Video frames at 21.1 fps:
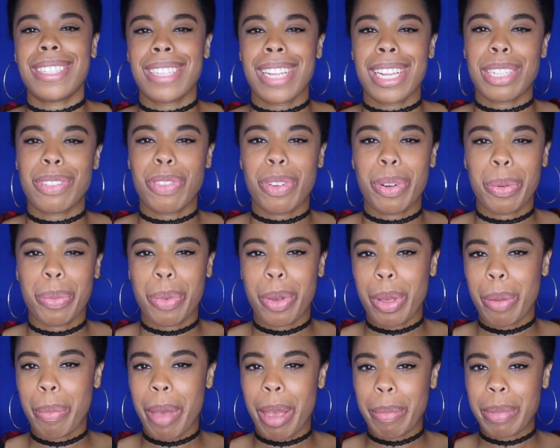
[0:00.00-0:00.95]
That's from
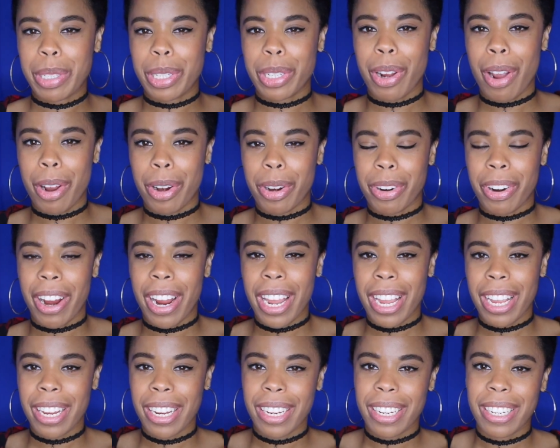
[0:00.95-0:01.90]
Welcome Back, Mr. Carter,
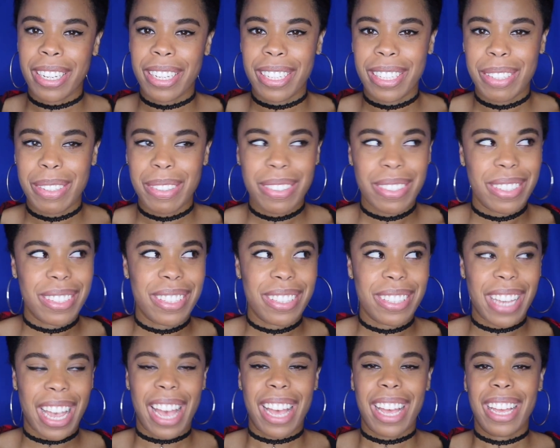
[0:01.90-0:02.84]
right?
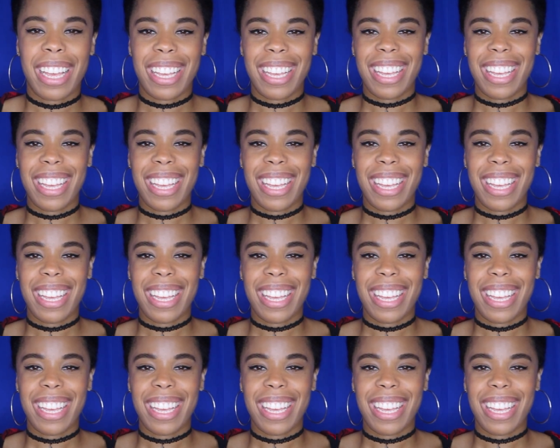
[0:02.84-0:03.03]
Yeah.